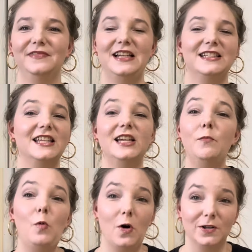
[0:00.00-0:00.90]
he's the
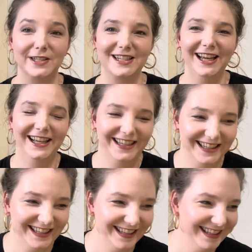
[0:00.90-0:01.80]
Tim Walls.
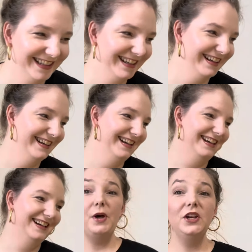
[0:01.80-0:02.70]

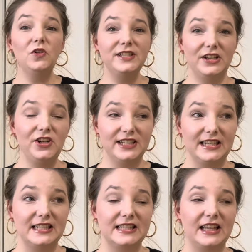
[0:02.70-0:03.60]
But in all
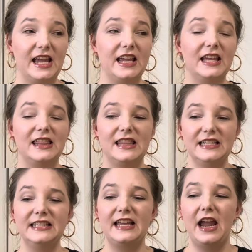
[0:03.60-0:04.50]
seriousness, like,
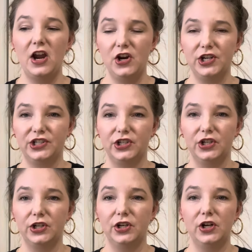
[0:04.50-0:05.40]
this
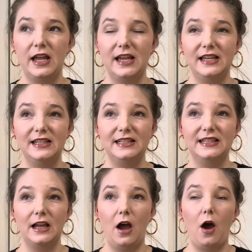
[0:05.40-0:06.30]
character is
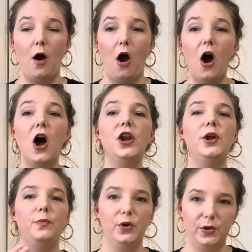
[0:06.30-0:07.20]

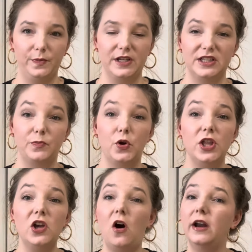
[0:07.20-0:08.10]
on purpose
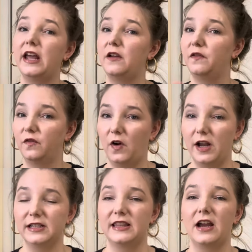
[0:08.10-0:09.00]
putting on a
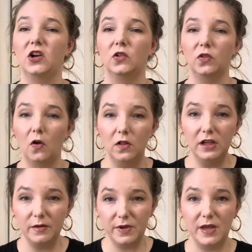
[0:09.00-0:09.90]
front. They are
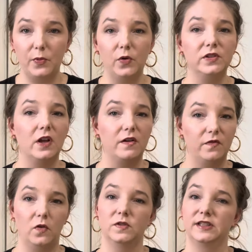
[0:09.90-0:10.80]
lulling people into a
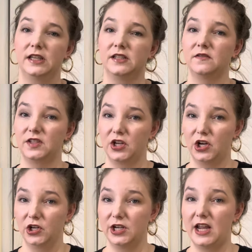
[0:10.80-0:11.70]
false sense of
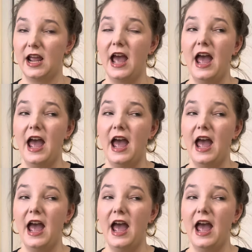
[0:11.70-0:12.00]
security,